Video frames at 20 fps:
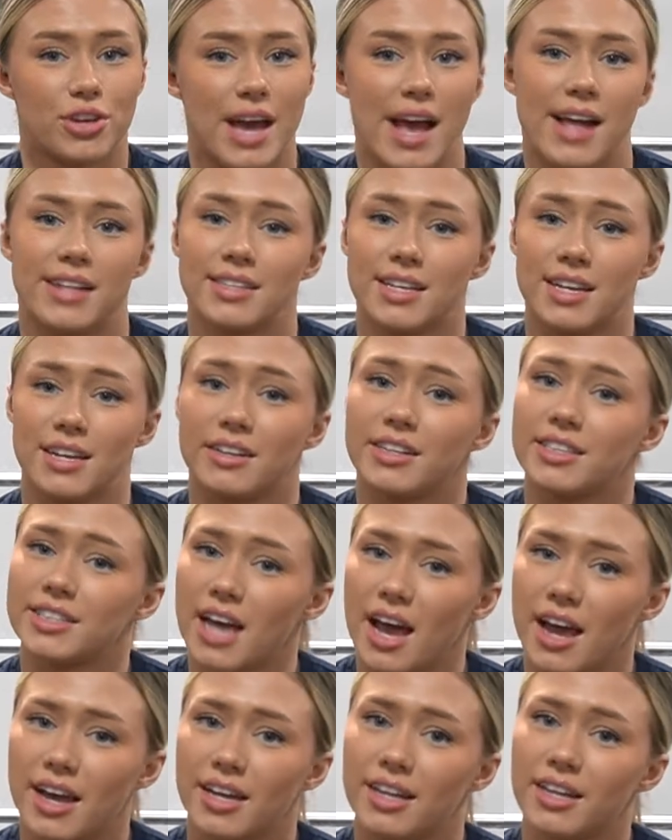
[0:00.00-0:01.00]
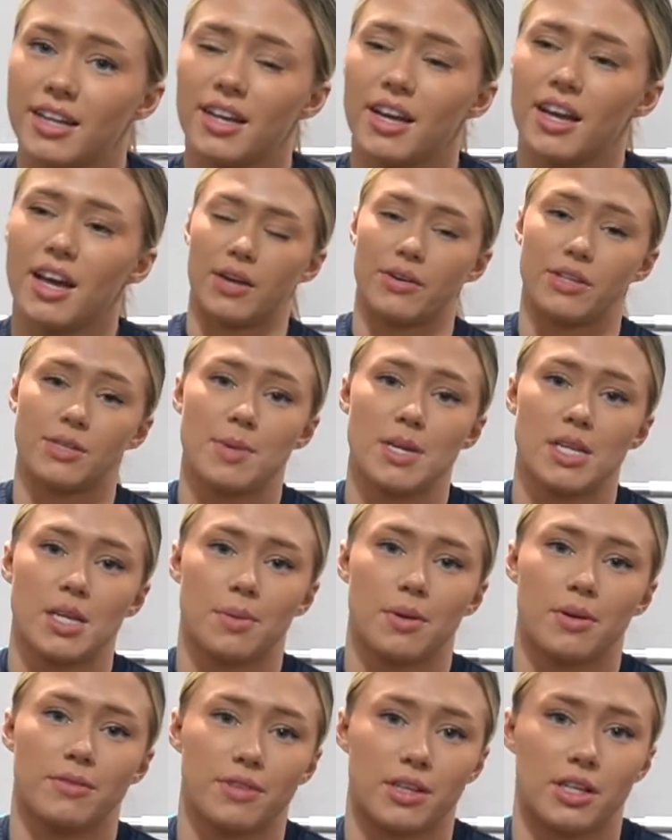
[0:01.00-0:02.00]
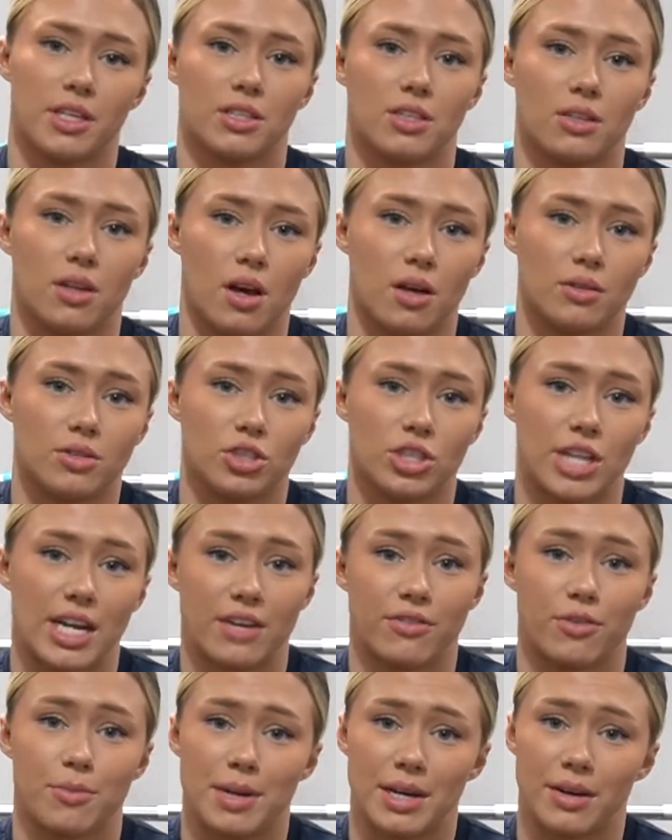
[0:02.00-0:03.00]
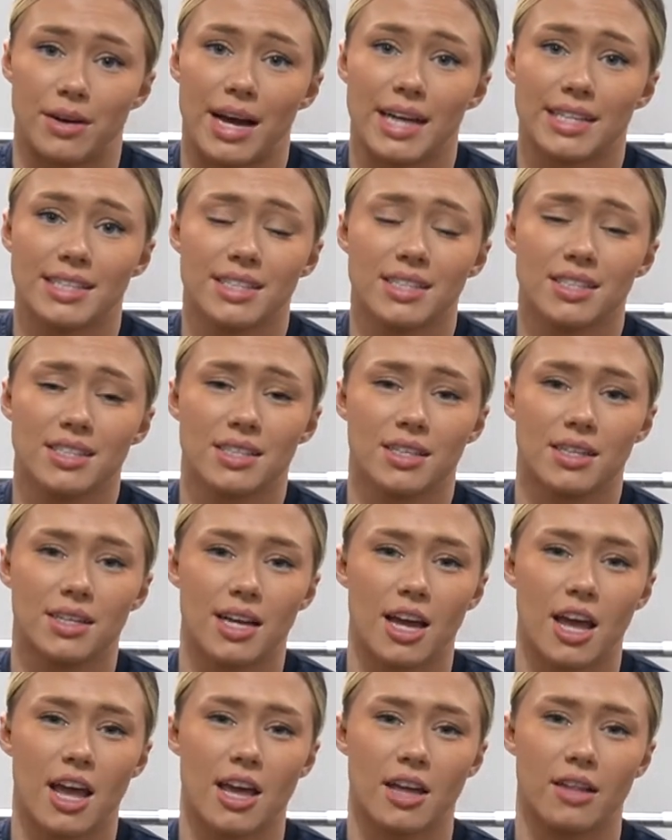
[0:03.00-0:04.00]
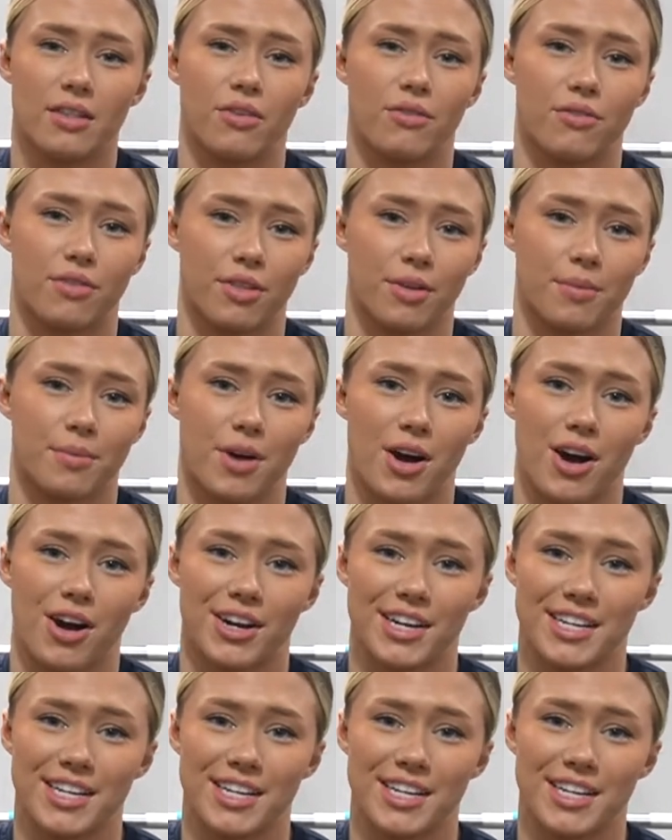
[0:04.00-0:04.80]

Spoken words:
to get in our diet. Now it's made up of a chain of amino acids. 8 of them